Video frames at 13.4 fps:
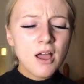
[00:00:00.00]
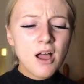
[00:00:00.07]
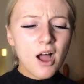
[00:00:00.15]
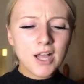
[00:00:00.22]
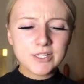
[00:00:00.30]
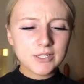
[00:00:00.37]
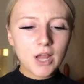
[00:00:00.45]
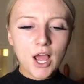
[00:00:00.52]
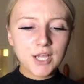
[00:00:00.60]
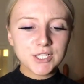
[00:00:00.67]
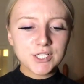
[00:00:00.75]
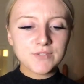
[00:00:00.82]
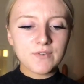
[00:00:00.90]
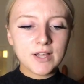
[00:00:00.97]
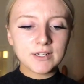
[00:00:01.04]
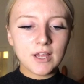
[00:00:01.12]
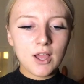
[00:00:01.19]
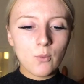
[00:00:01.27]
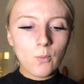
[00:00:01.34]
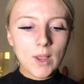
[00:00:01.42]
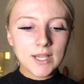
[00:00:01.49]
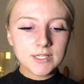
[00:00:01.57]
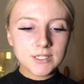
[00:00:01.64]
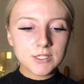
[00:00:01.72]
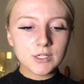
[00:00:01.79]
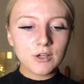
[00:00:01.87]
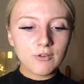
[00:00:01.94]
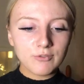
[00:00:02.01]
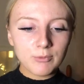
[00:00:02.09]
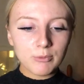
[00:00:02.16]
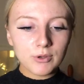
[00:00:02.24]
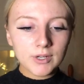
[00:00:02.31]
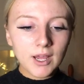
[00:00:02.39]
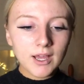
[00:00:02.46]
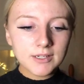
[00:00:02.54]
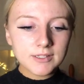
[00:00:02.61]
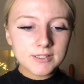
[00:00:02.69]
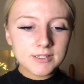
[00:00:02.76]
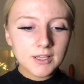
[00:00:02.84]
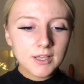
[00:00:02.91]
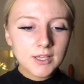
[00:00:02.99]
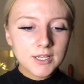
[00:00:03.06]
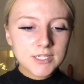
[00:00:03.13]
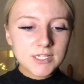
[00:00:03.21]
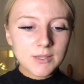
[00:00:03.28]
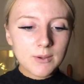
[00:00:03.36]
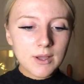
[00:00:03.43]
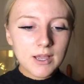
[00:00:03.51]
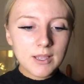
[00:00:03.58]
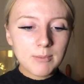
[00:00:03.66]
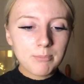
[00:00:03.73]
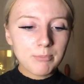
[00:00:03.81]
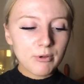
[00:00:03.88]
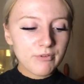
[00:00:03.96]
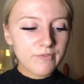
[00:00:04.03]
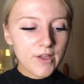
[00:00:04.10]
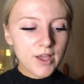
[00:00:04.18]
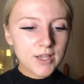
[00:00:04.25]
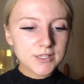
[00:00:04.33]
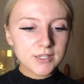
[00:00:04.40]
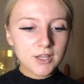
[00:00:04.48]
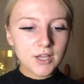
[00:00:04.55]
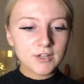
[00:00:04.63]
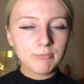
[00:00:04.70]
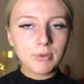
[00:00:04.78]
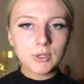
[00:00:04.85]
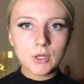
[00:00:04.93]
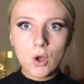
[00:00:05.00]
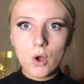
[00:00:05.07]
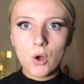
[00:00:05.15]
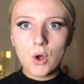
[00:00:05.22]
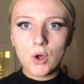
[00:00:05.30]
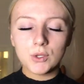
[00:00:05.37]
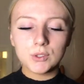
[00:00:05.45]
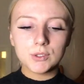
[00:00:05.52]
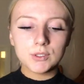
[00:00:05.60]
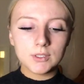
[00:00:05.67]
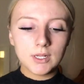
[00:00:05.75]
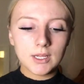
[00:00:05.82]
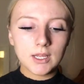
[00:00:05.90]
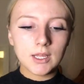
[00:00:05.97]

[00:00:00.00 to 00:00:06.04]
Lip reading: I don't know, I just find that I waste a lot of the product. So I prefer to kind of put it on like